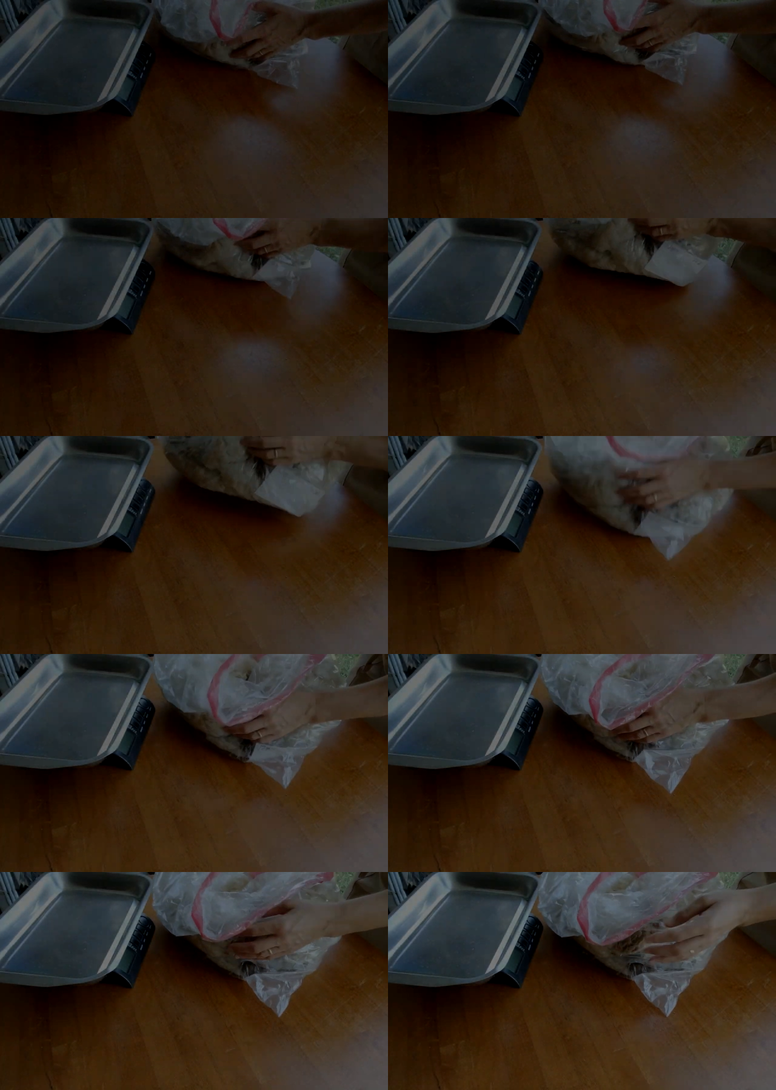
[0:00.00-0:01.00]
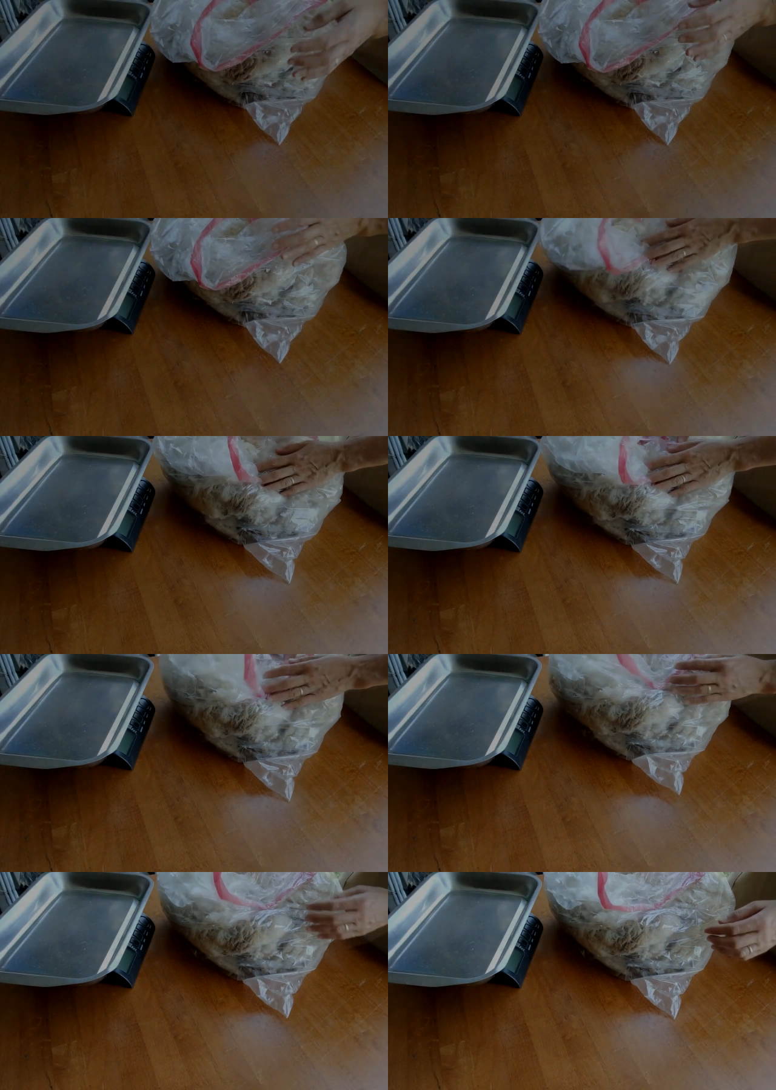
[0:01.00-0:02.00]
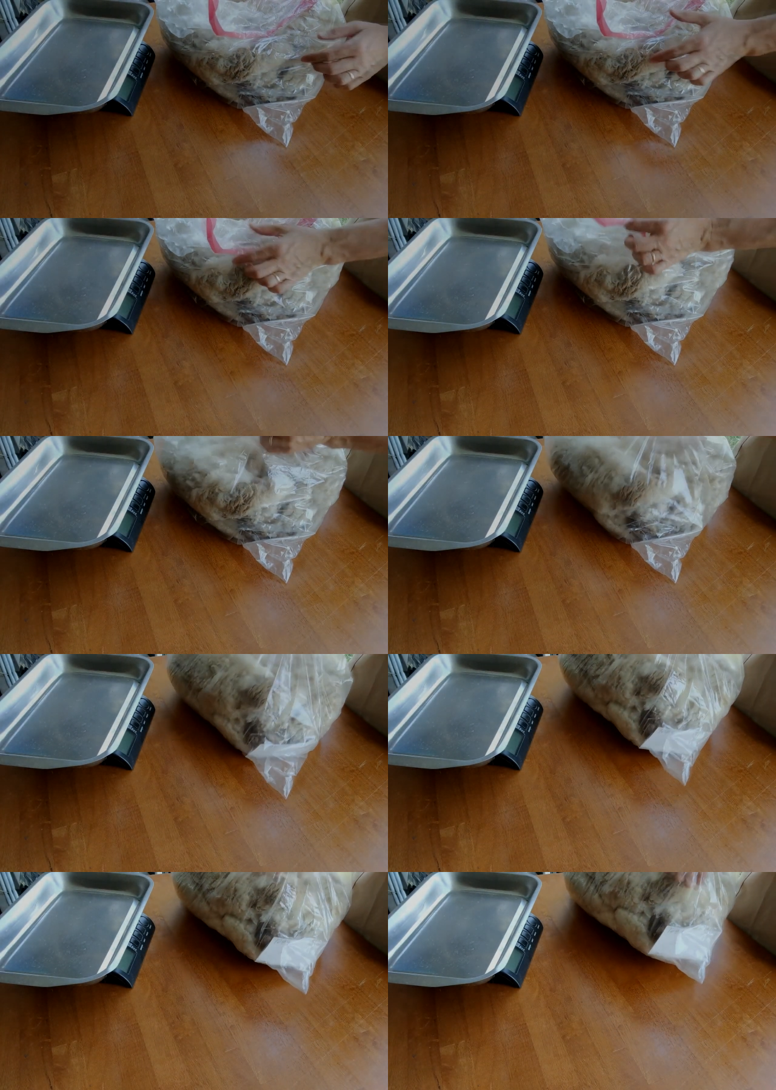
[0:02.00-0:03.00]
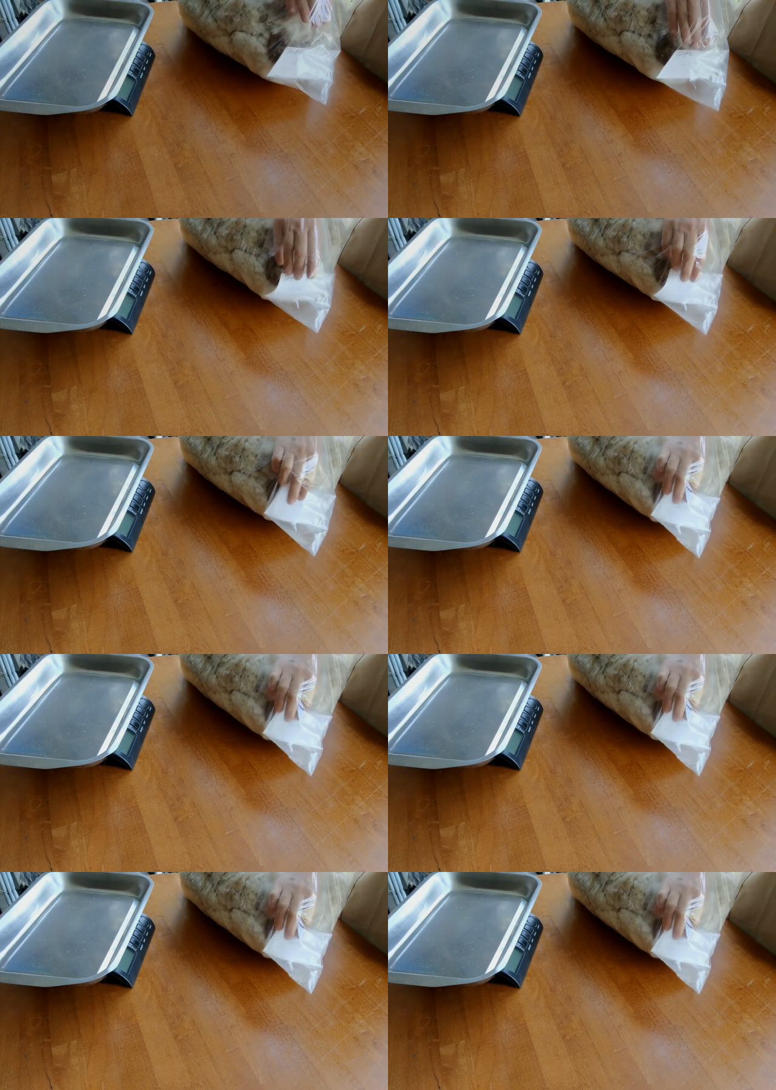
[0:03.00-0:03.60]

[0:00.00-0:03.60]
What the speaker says: No face is visible, so there are no lips to read.